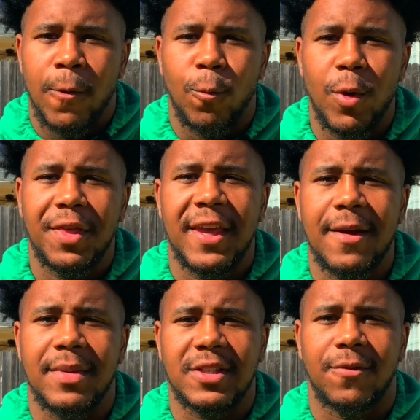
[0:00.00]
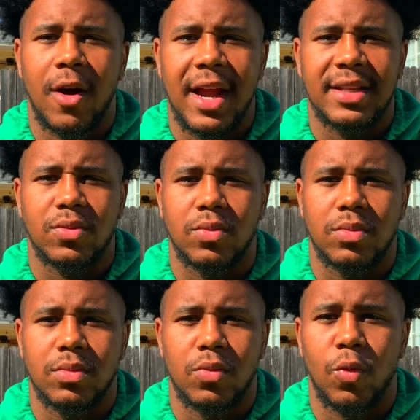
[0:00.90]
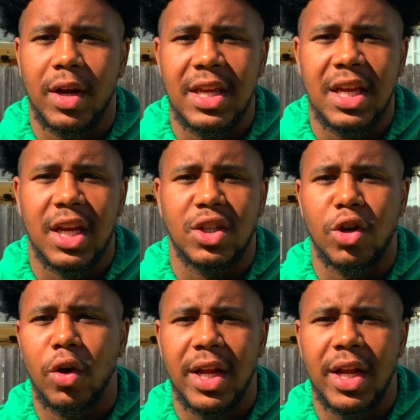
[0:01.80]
with him as far as what he can control.